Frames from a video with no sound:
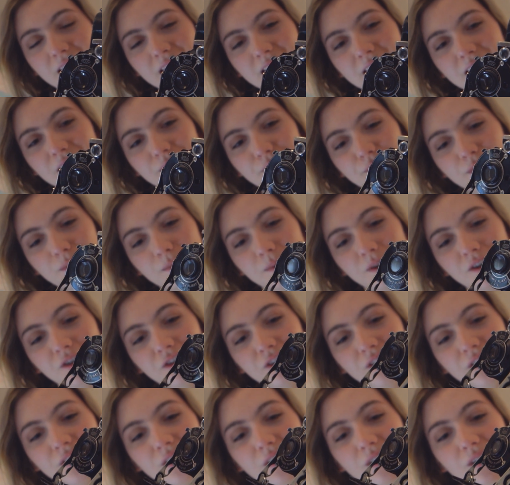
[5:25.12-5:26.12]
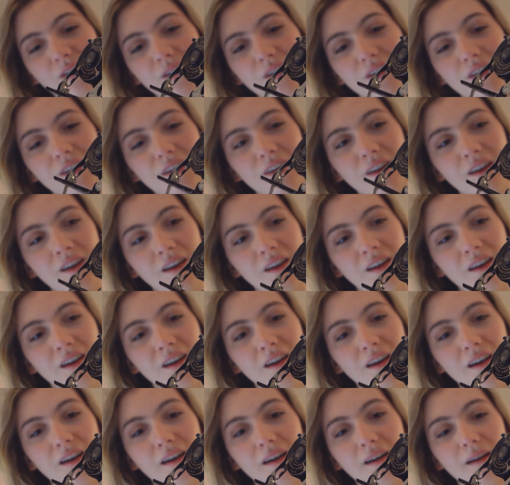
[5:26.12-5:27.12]
any information on
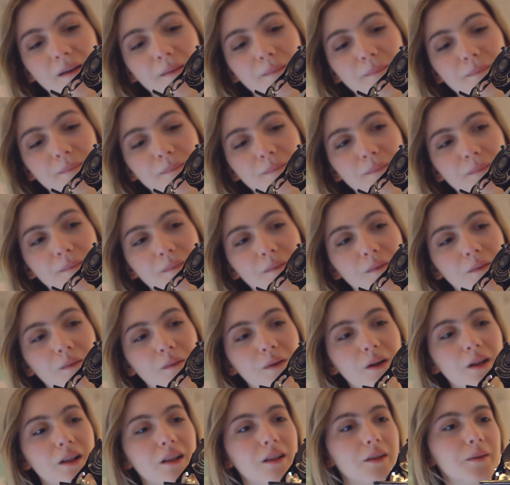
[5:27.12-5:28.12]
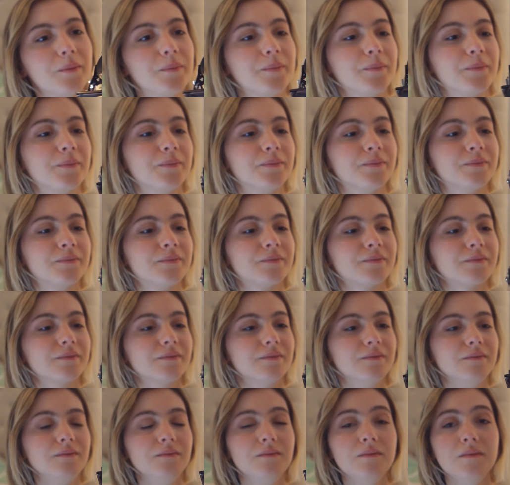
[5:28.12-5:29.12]
well,
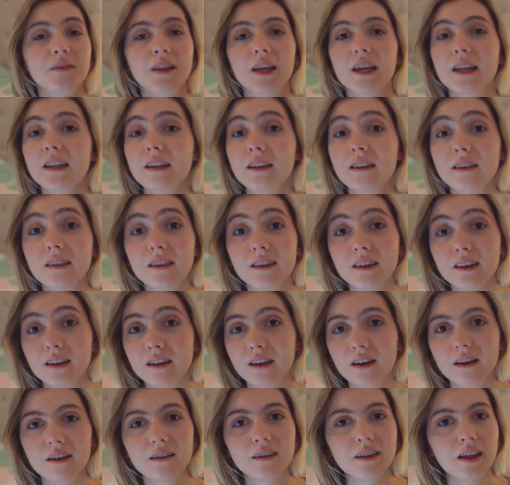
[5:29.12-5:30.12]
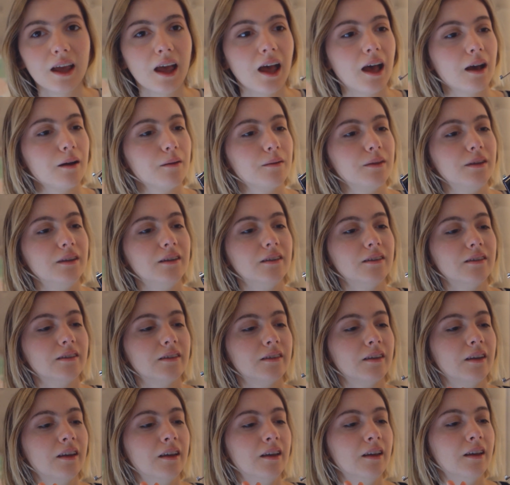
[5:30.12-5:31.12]
anything on how
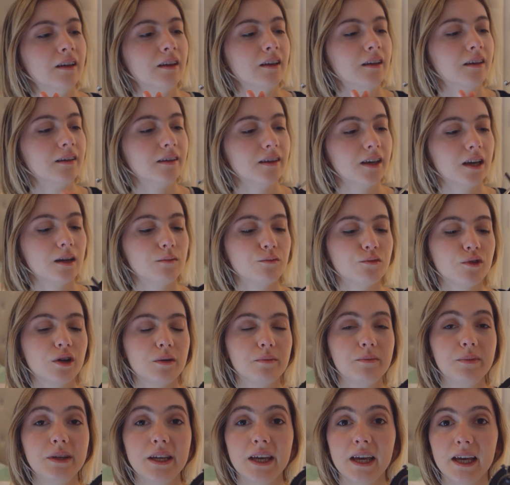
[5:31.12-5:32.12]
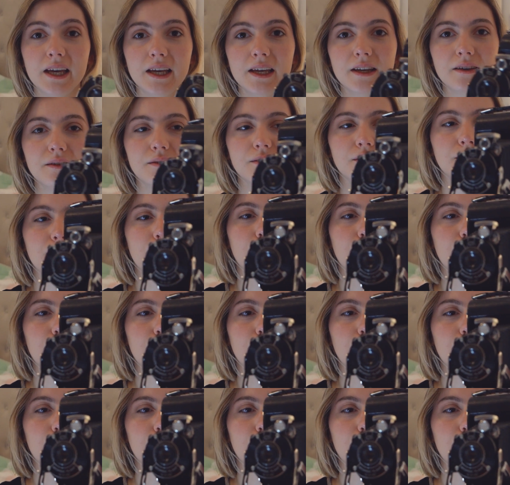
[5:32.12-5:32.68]
this camera behaved,